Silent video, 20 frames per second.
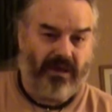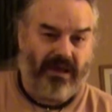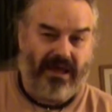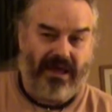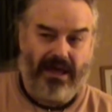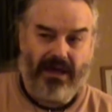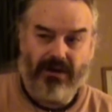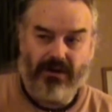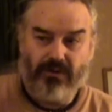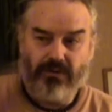
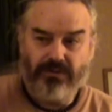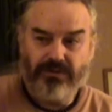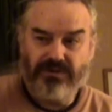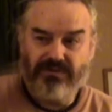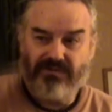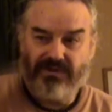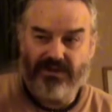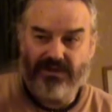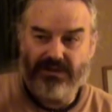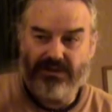echoes
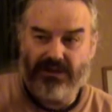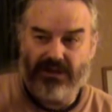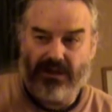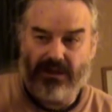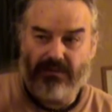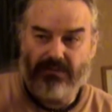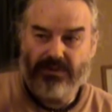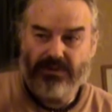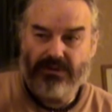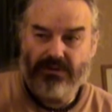of the
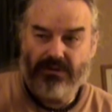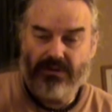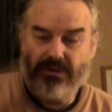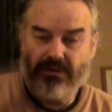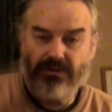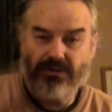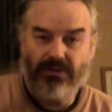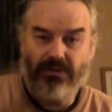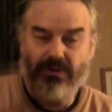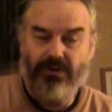steppes.
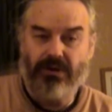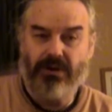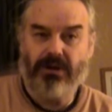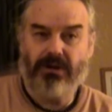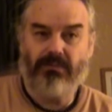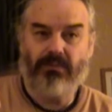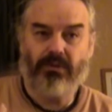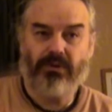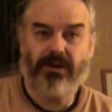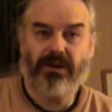So you hear the
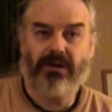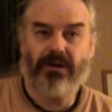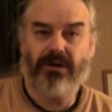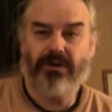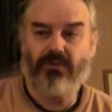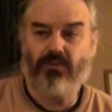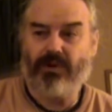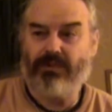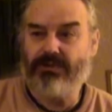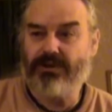
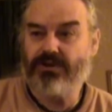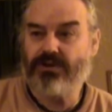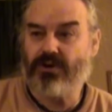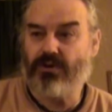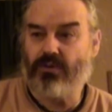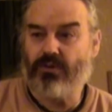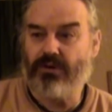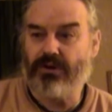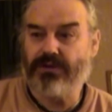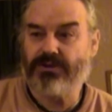Bulgarian women's
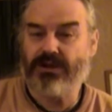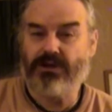chorus,